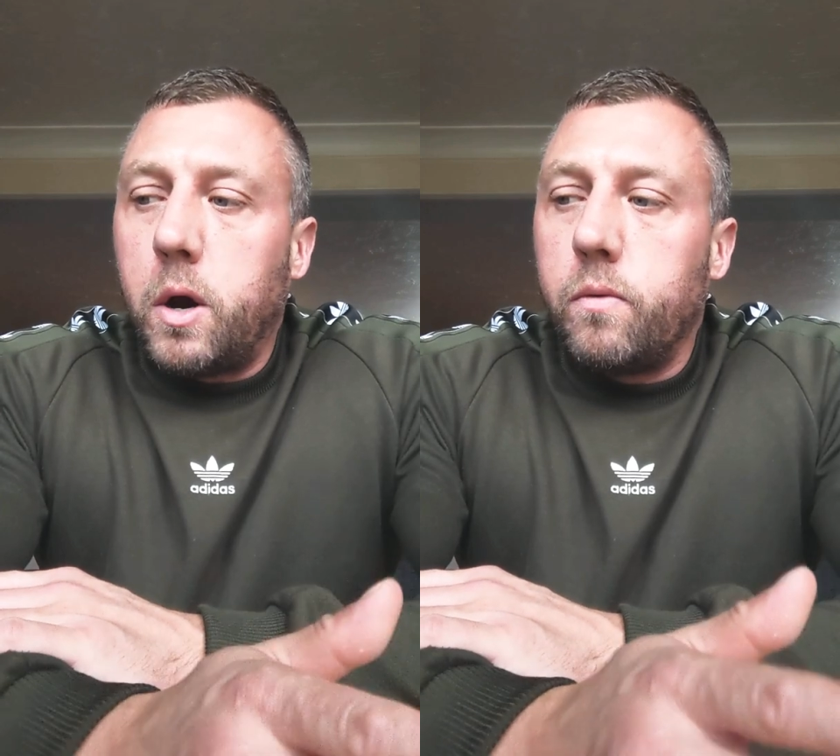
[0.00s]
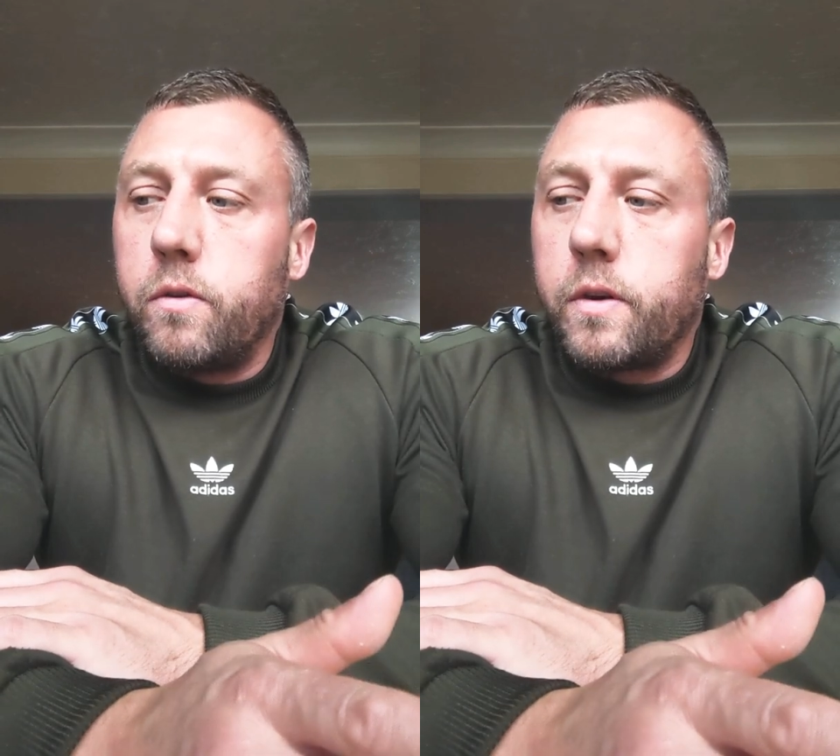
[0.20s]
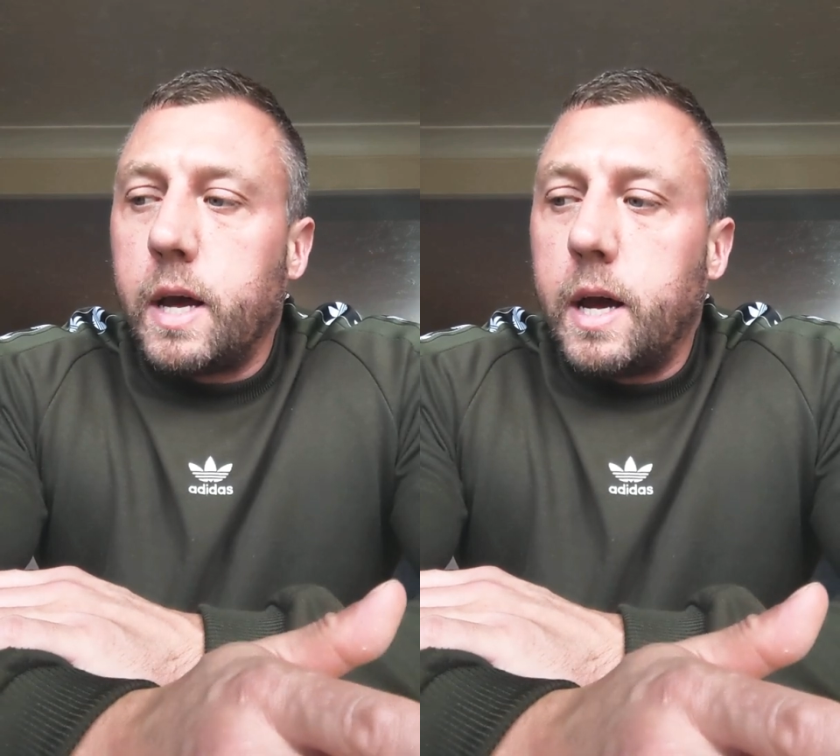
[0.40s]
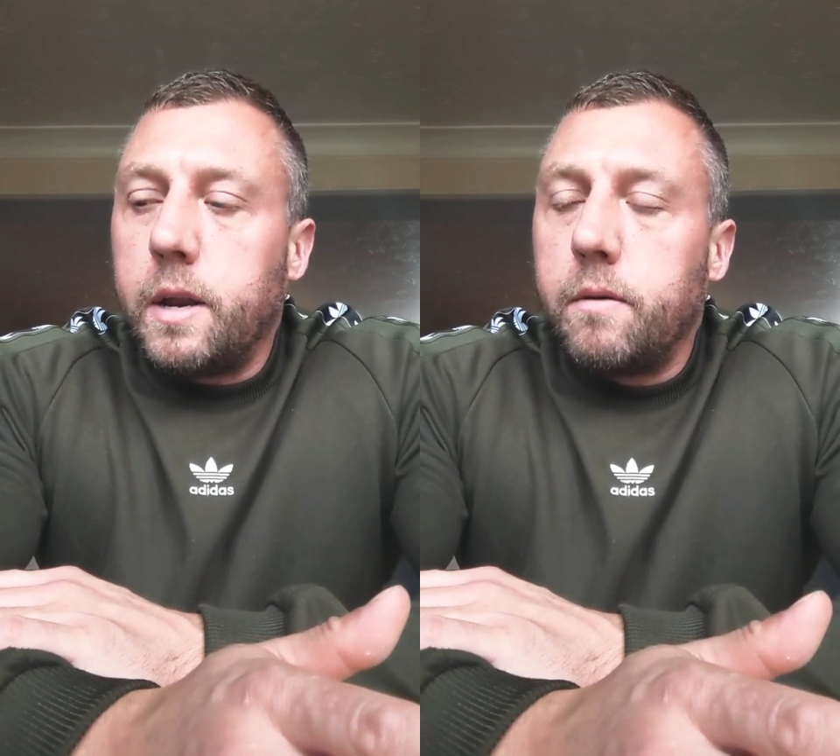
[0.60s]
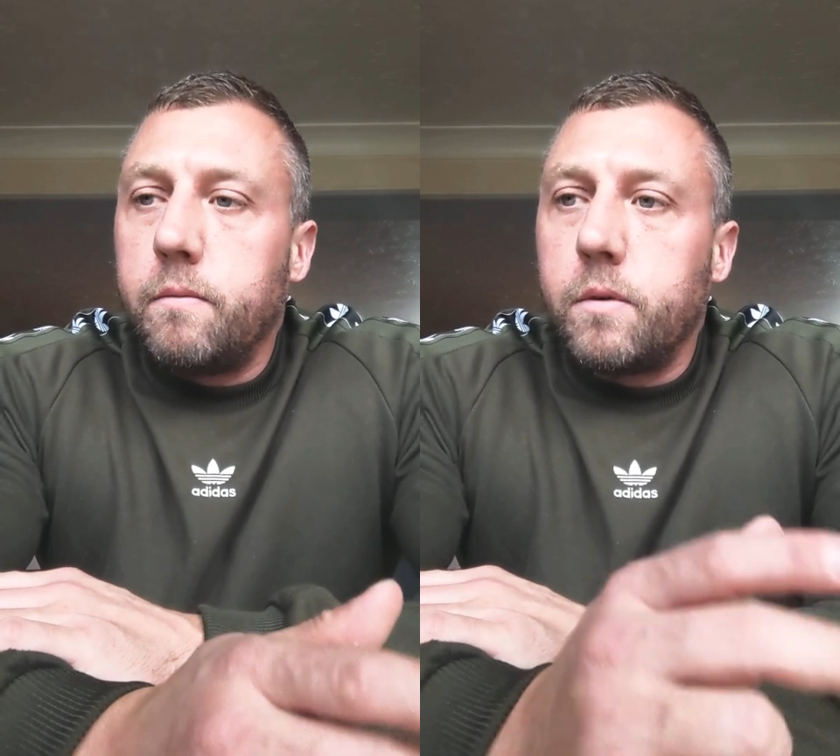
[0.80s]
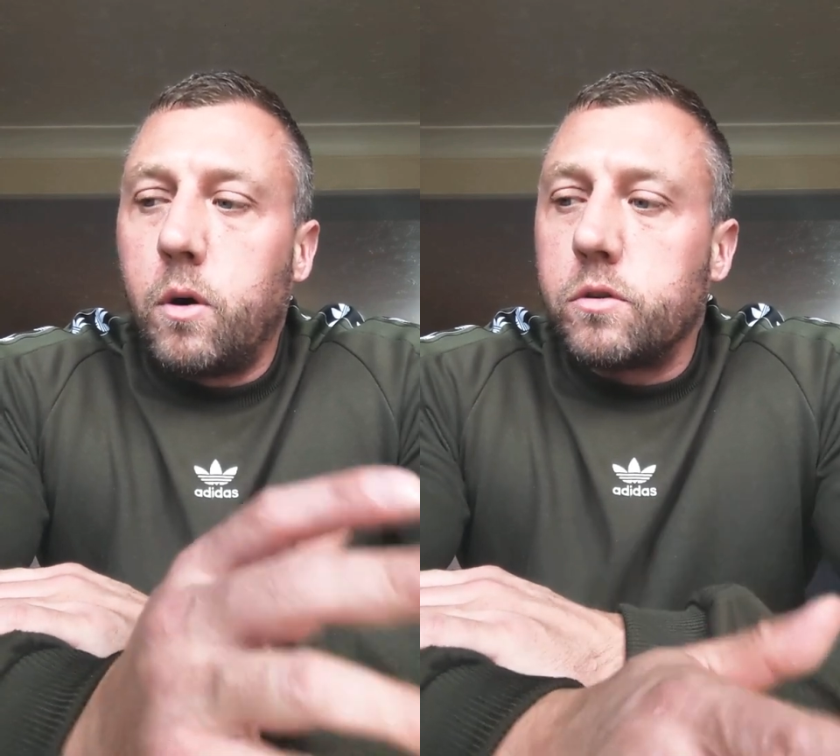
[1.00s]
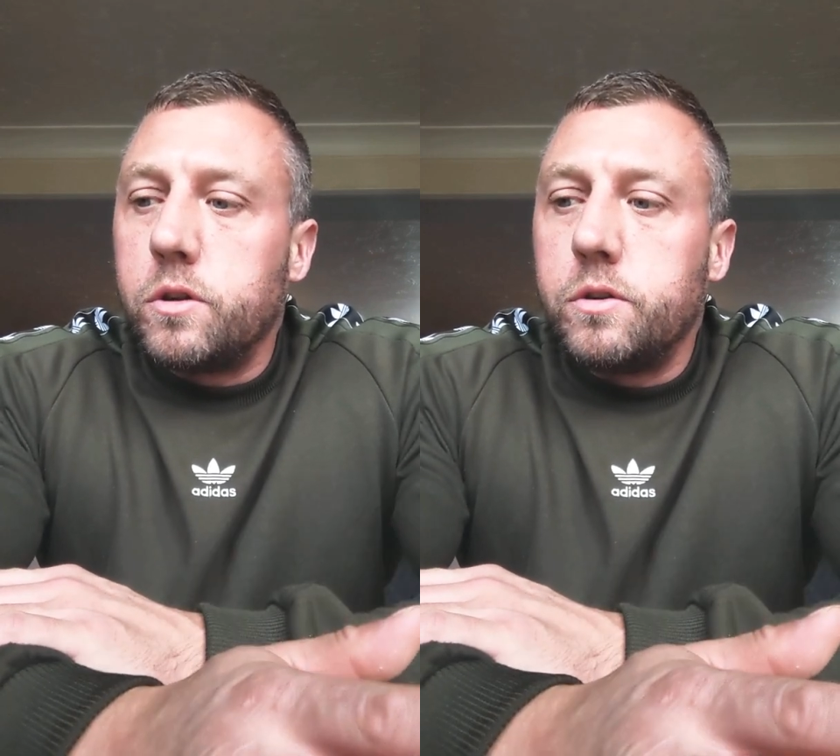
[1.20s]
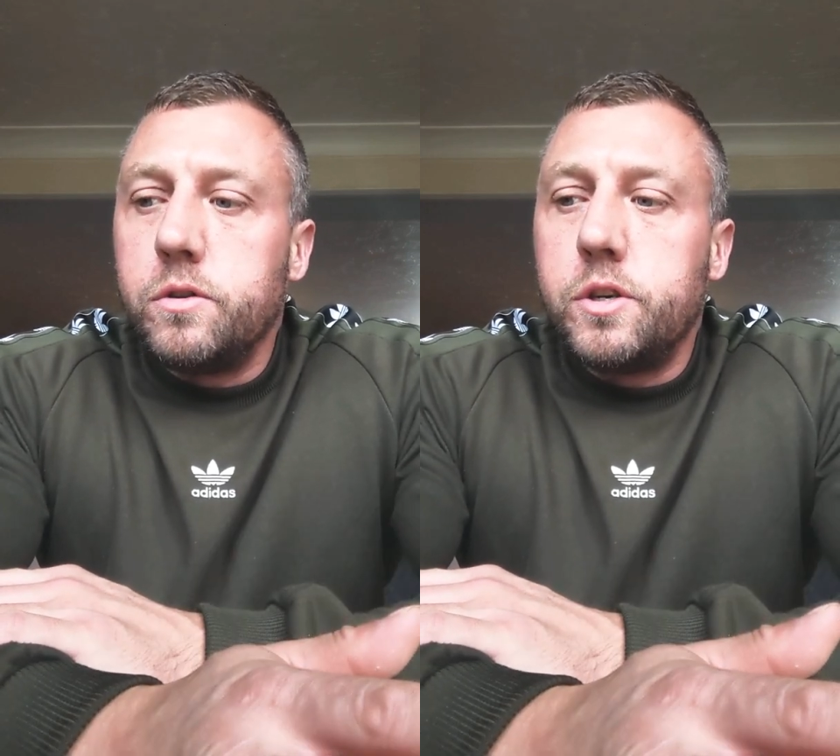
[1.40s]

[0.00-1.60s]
bone scan, oxygen